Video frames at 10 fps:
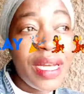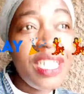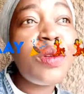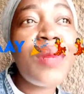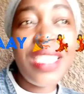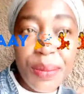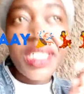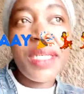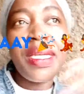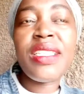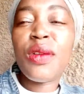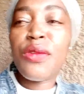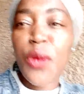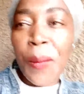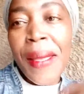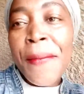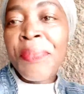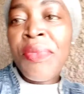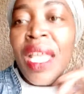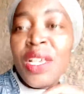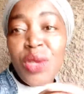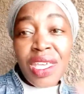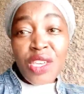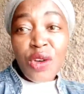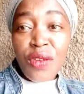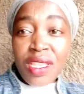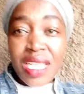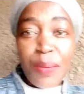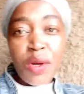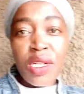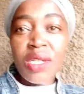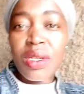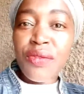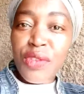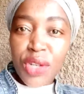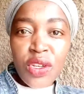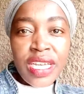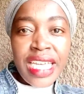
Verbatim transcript: milestone, but it's a major milestone for me. So I thank you all for the support. If you're new